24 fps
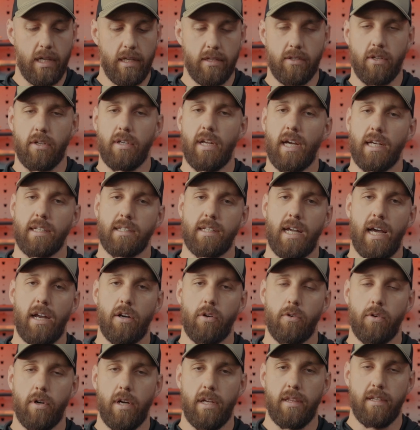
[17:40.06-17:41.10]
is our next
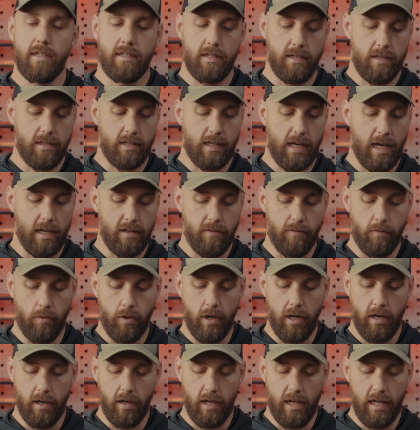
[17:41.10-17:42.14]
category, and this is kind of
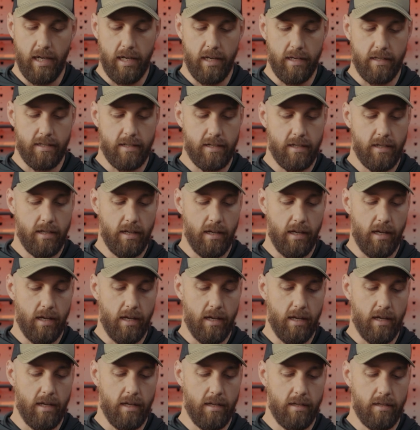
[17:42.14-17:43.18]
where
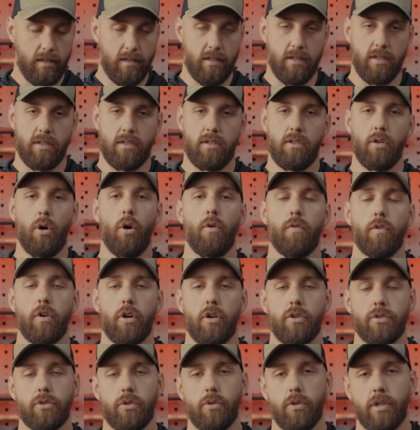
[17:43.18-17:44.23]
the
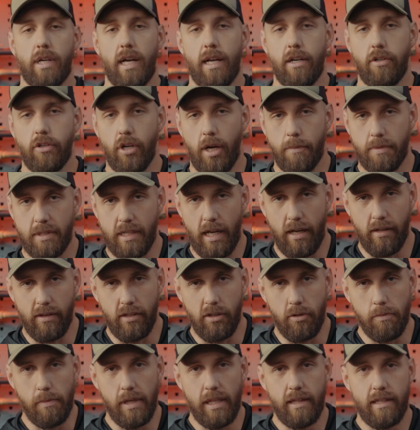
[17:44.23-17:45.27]
overall score kind of drops down a
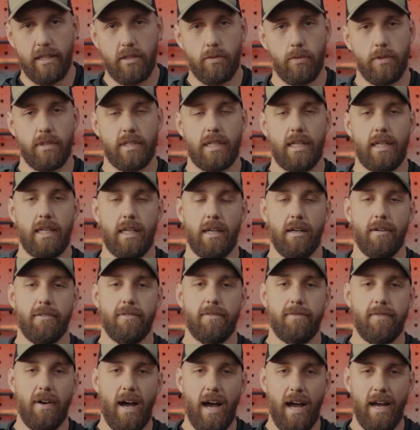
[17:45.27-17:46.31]
little bit. This one's getting a
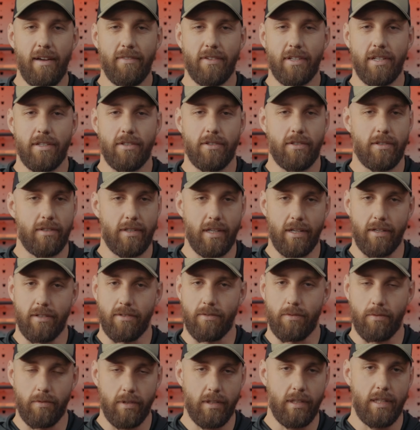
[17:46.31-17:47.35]
5 because
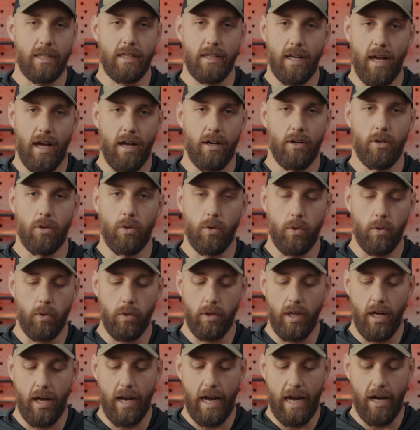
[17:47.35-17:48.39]
there's really not a whole
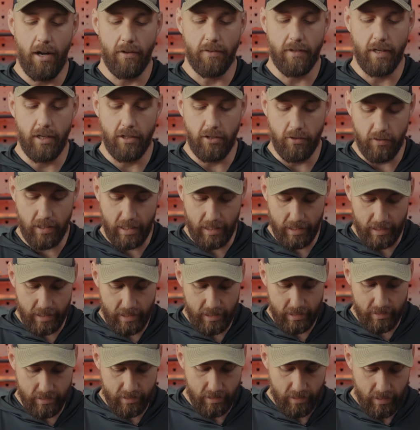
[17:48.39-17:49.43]
lot out there. You can
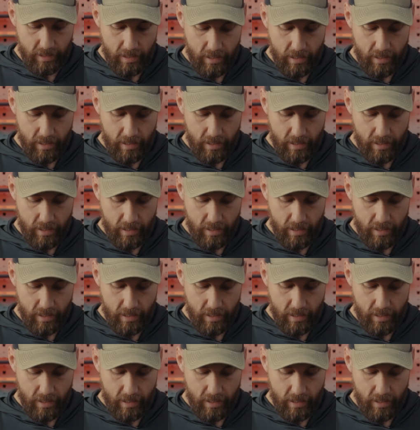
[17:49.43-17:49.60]
get